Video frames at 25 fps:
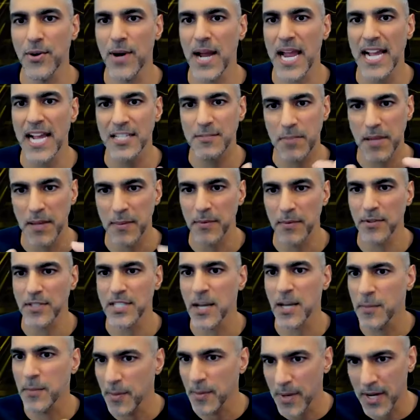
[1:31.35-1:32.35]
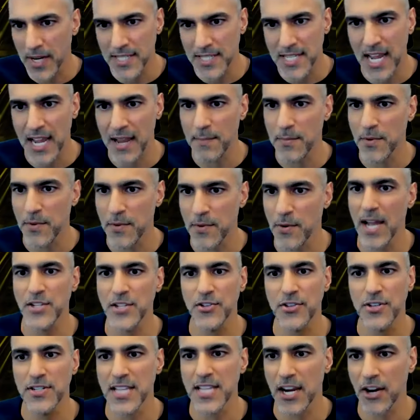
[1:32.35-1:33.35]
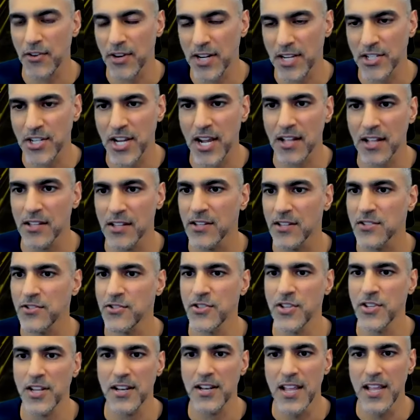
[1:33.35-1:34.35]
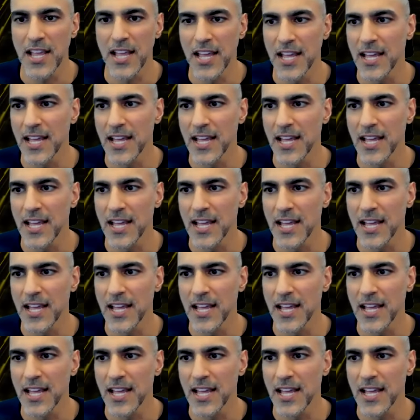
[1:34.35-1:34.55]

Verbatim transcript: I ask people, tell me about a time you had your integrity challenged and,